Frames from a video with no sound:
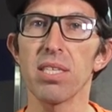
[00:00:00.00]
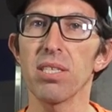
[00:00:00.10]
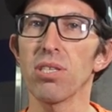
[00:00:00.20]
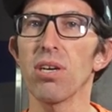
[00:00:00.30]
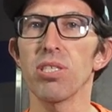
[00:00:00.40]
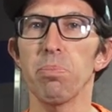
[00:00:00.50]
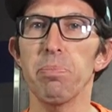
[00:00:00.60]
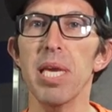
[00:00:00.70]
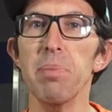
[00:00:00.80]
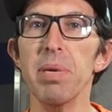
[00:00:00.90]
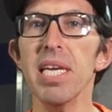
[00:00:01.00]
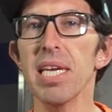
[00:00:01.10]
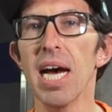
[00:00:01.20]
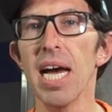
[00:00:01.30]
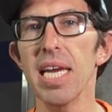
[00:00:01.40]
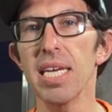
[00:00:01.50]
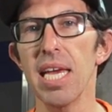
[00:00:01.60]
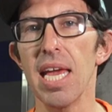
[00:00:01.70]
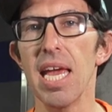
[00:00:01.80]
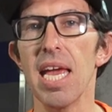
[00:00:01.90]
just search PP9
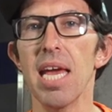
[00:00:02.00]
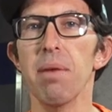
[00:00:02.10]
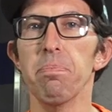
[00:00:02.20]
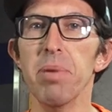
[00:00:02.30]
and